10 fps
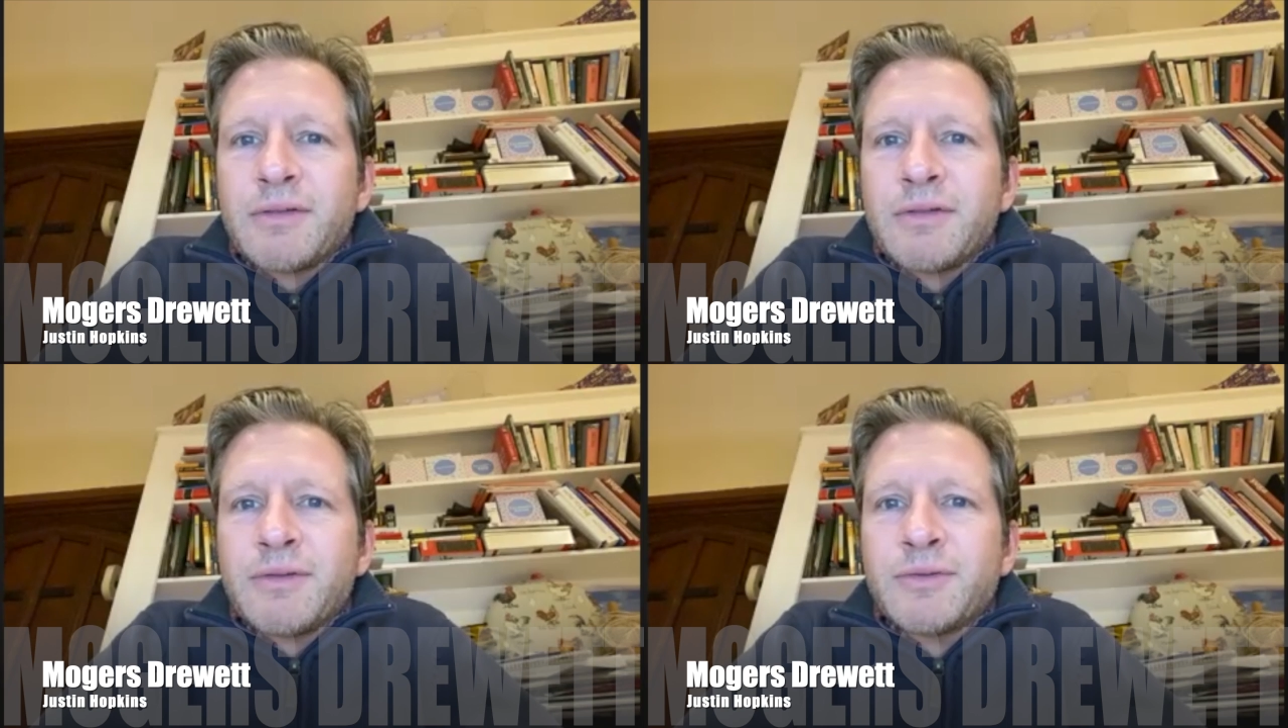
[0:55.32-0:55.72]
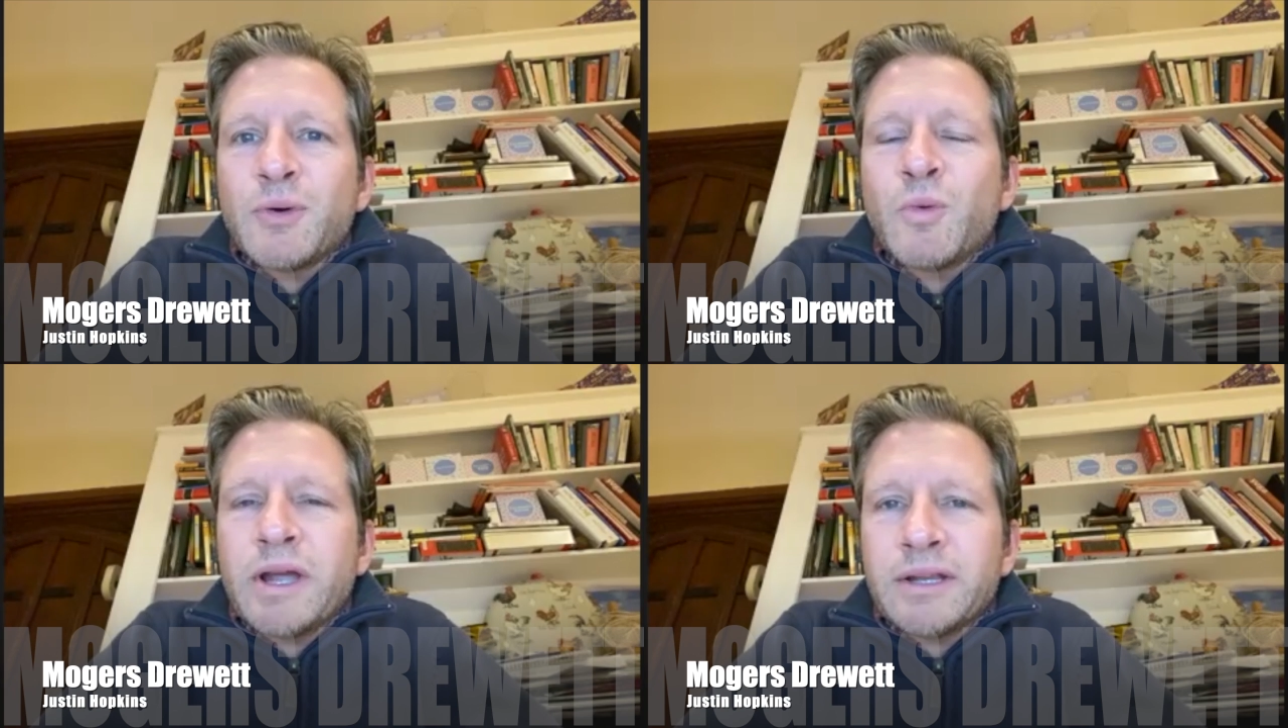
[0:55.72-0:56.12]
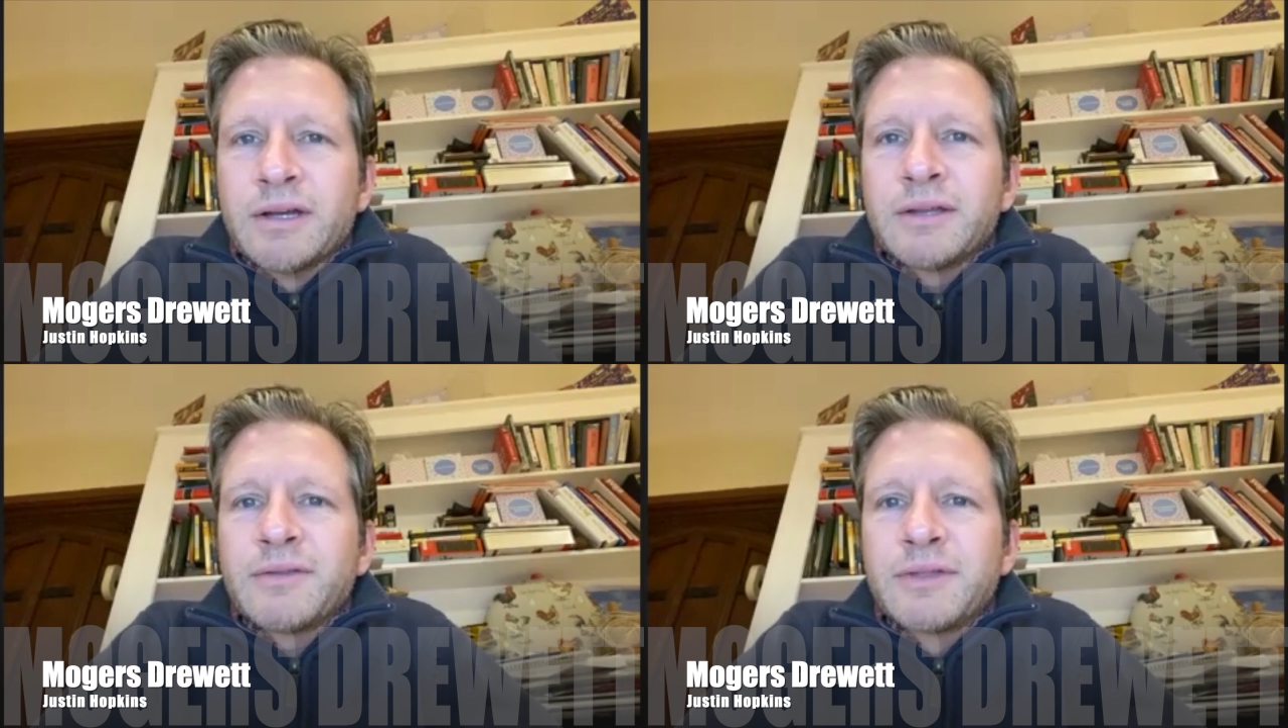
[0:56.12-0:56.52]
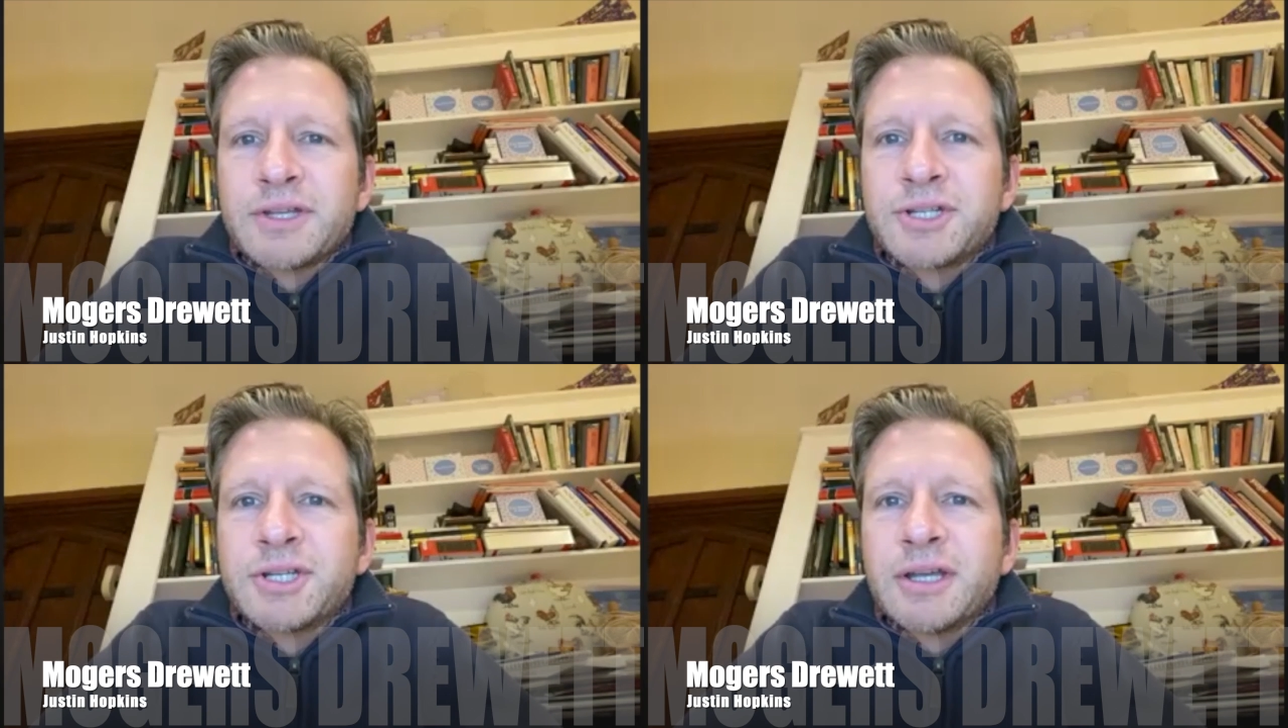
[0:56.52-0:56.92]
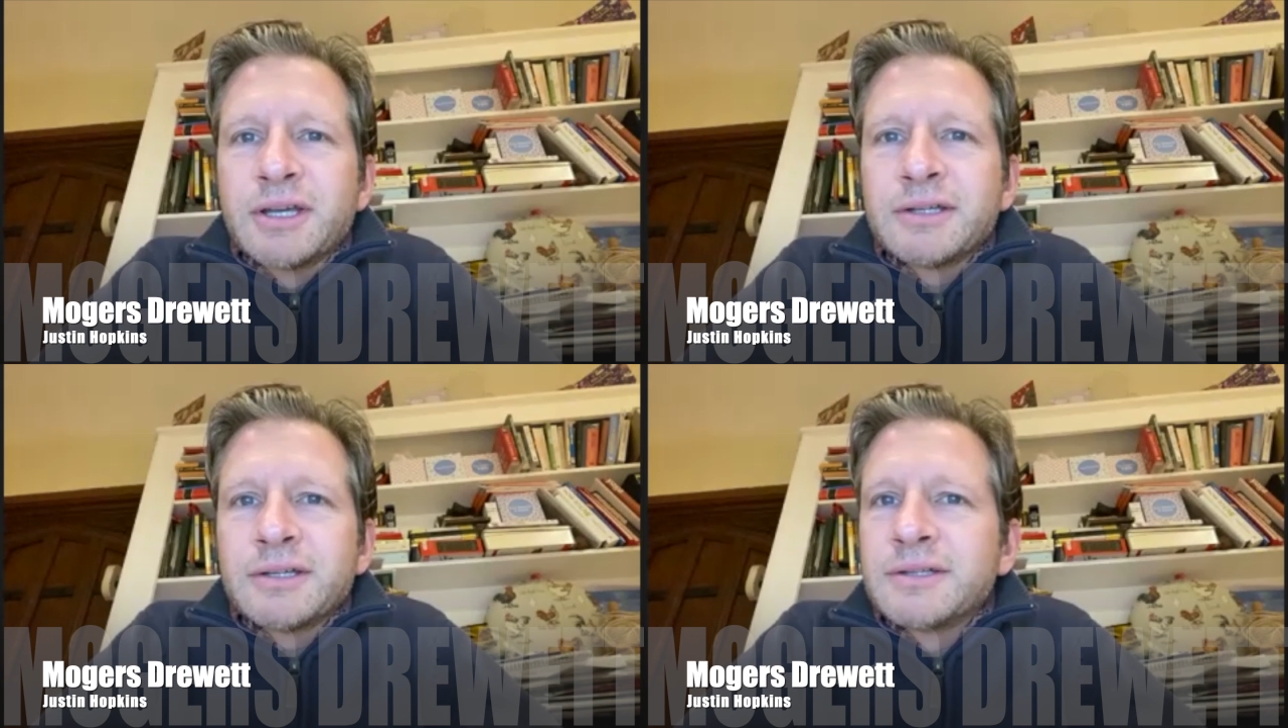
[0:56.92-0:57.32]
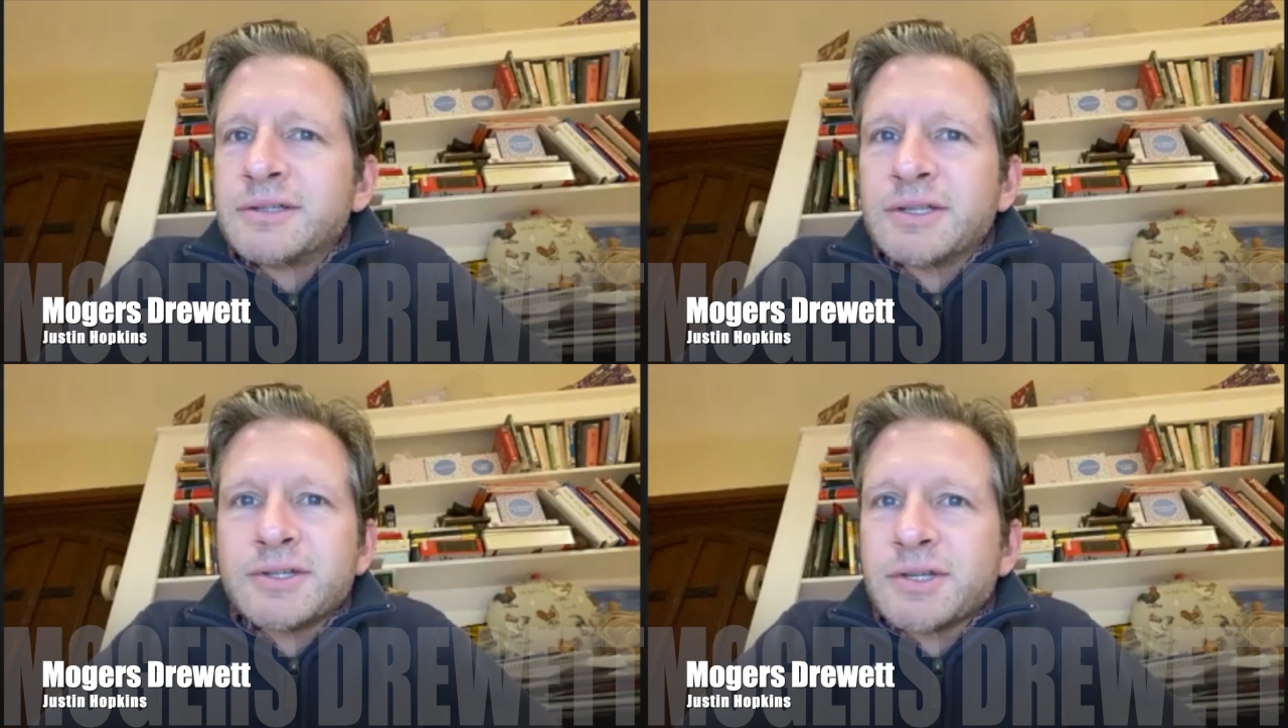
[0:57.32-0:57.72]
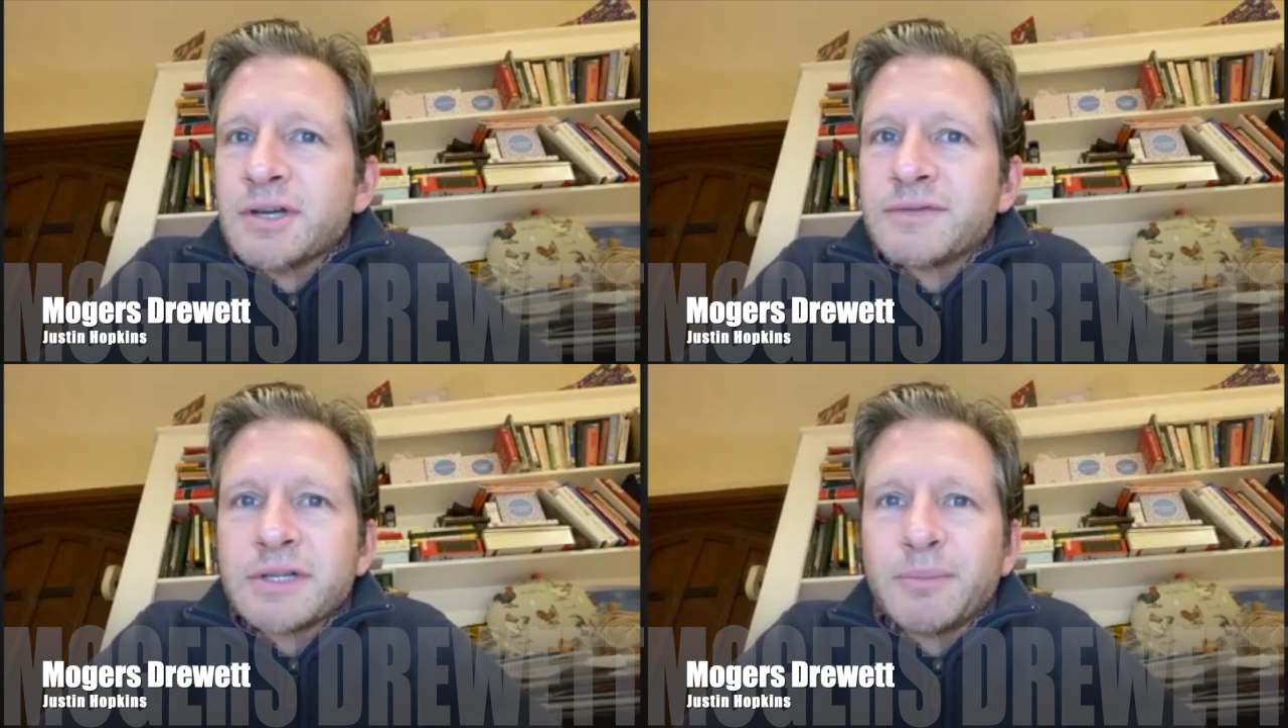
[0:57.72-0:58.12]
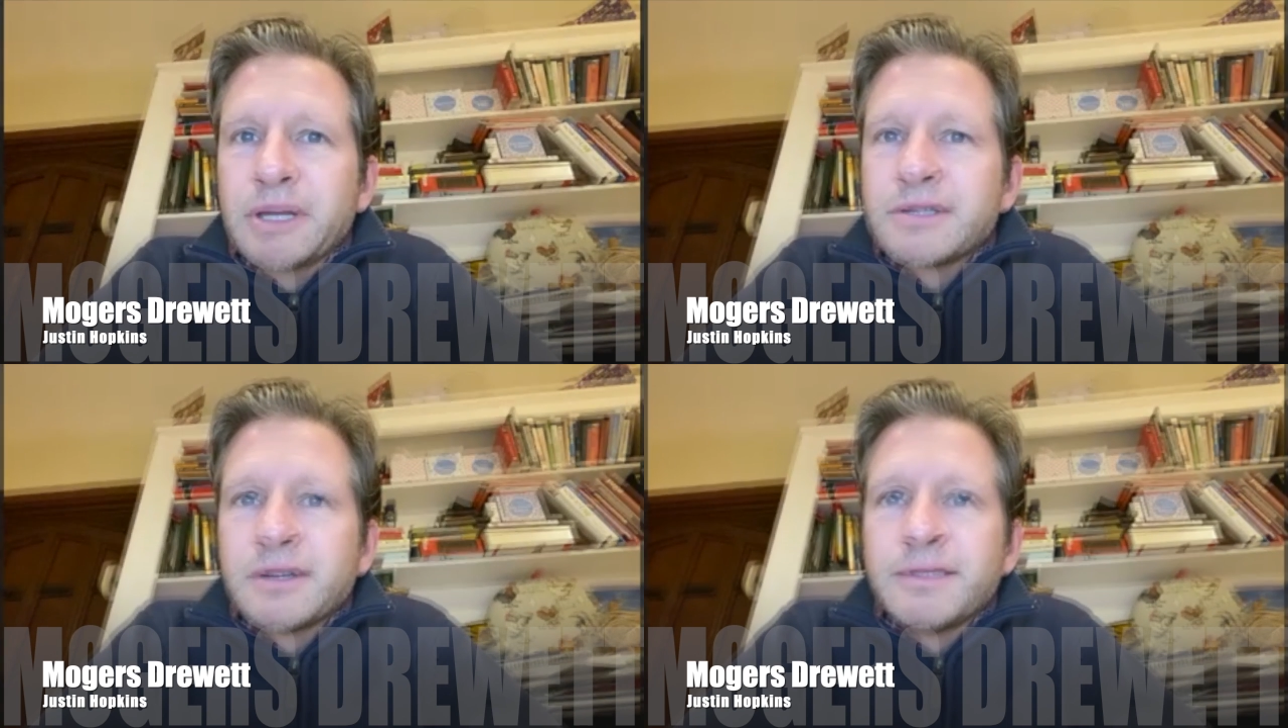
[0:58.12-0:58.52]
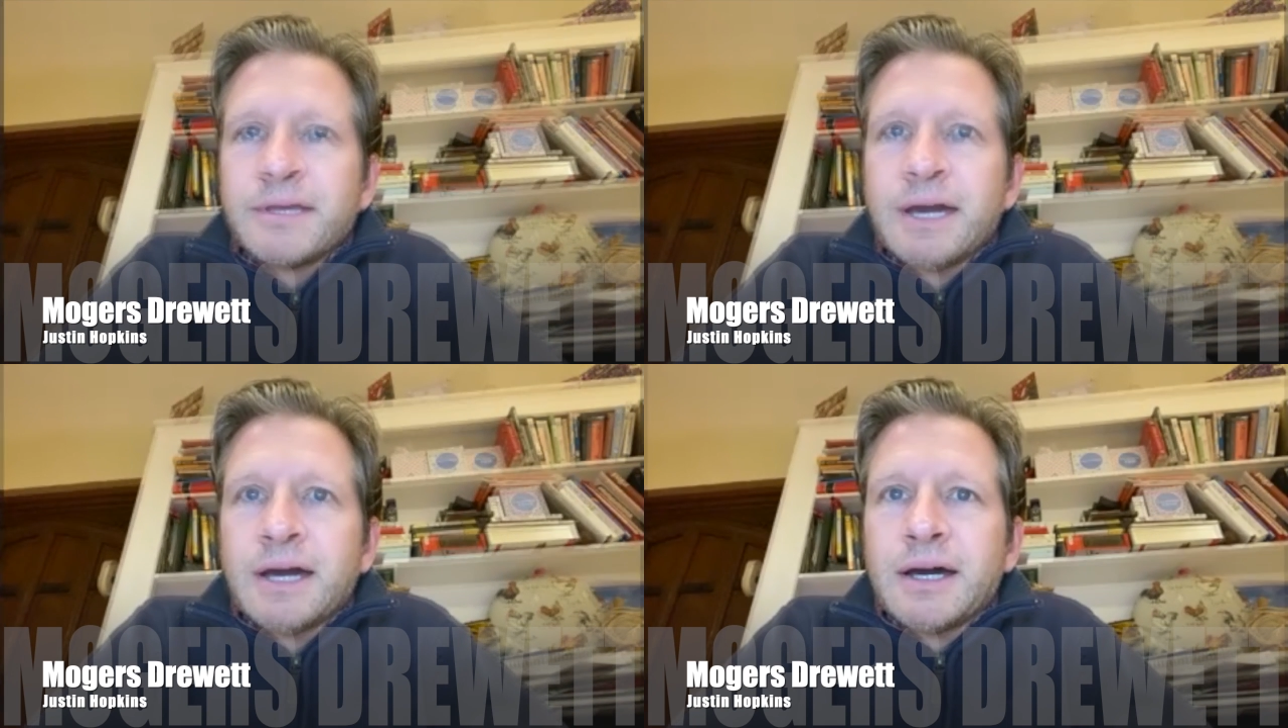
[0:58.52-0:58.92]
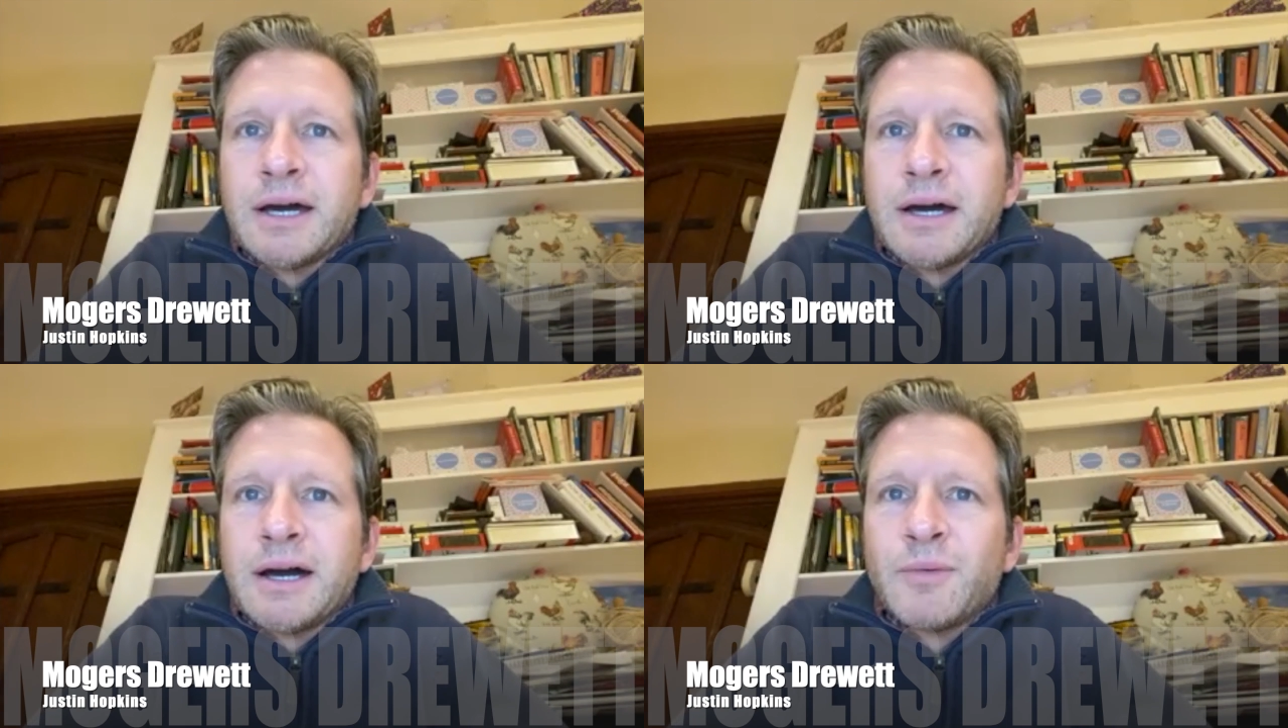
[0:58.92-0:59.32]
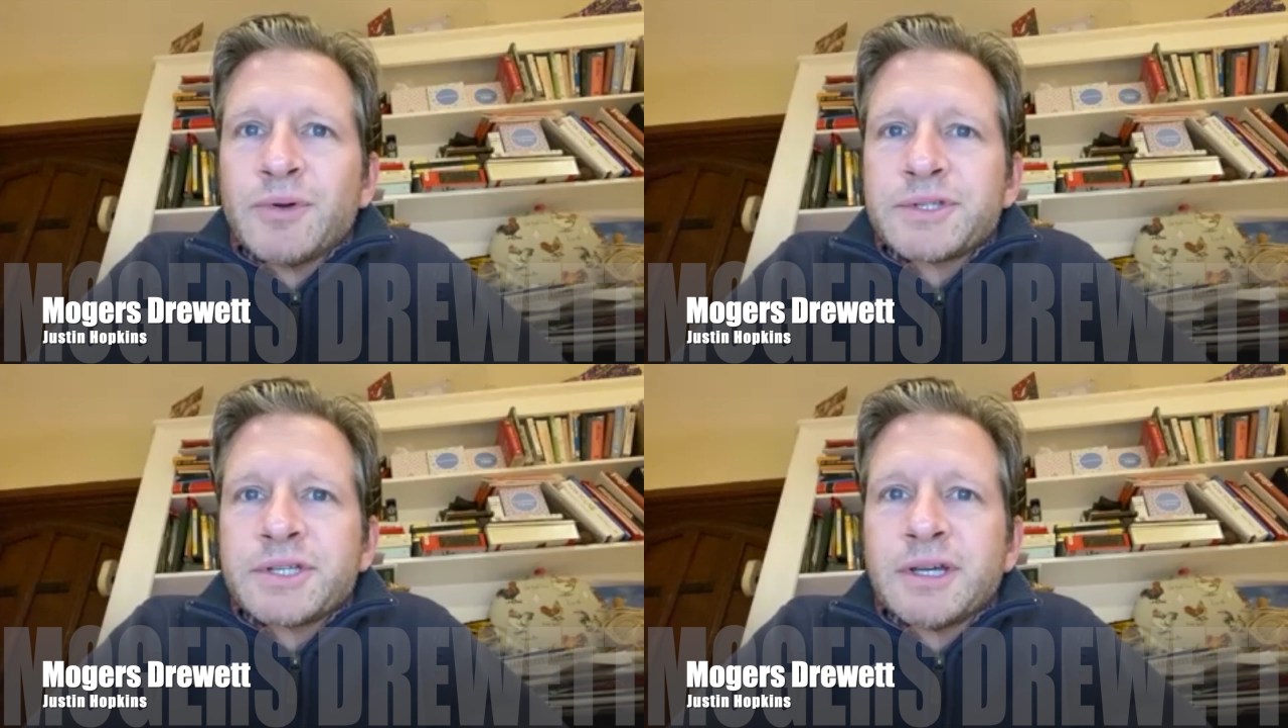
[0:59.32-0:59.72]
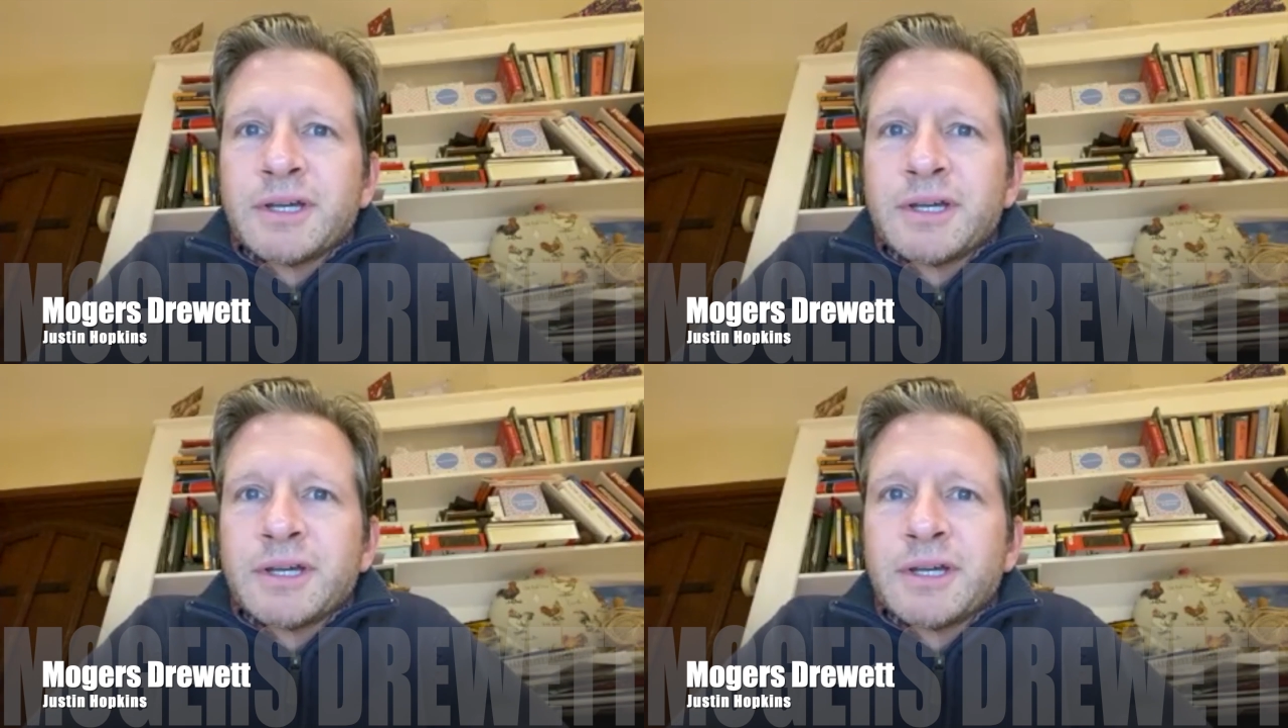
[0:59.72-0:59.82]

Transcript: the winner this year deserves it big time. I want to